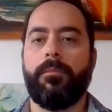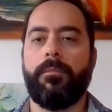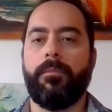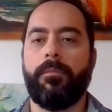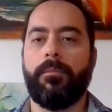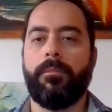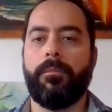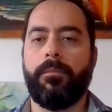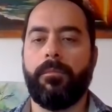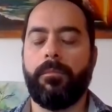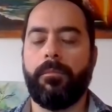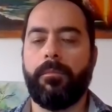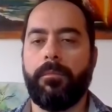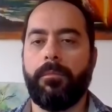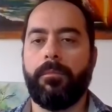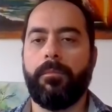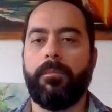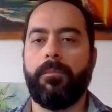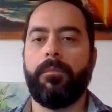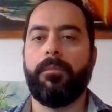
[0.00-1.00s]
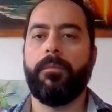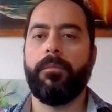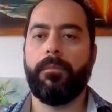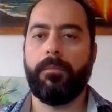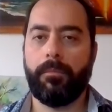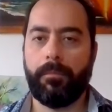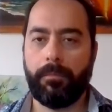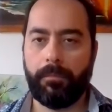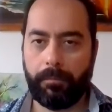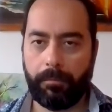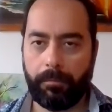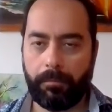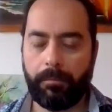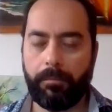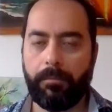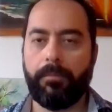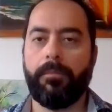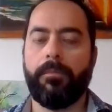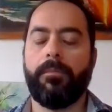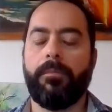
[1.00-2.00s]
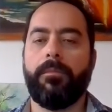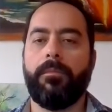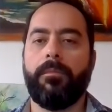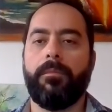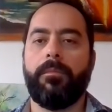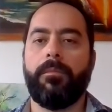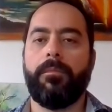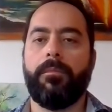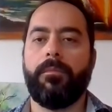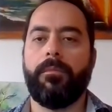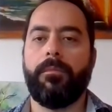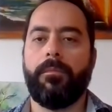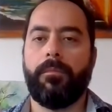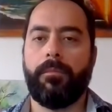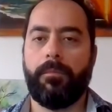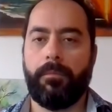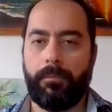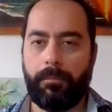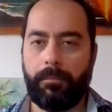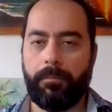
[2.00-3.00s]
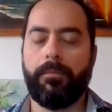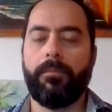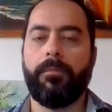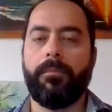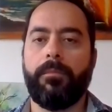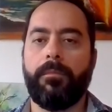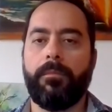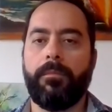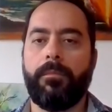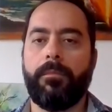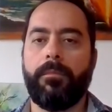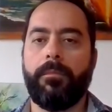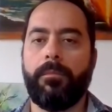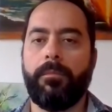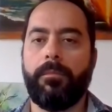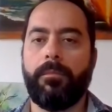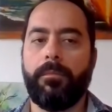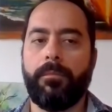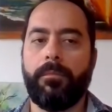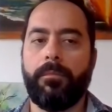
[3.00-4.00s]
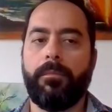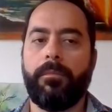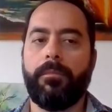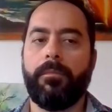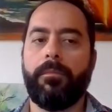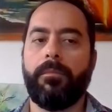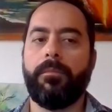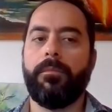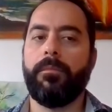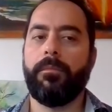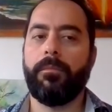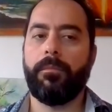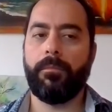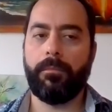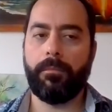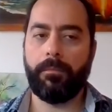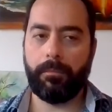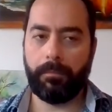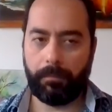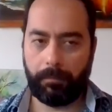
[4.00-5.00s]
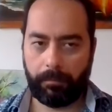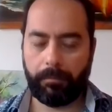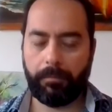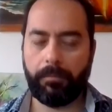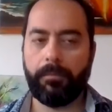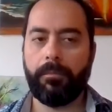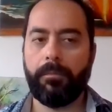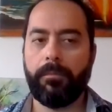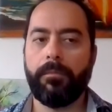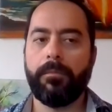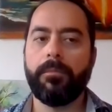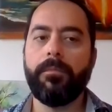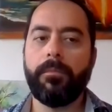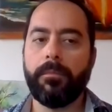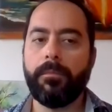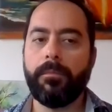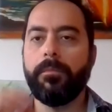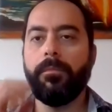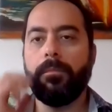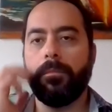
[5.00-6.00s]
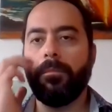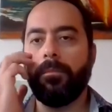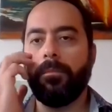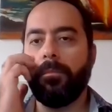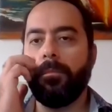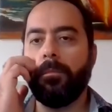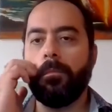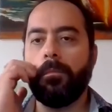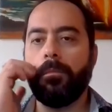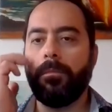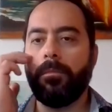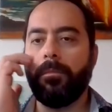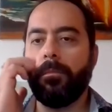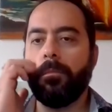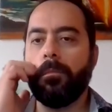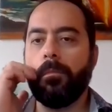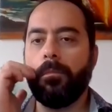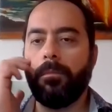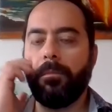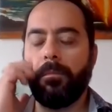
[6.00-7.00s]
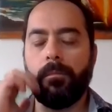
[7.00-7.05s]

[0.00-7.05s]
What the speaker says: (not speaking)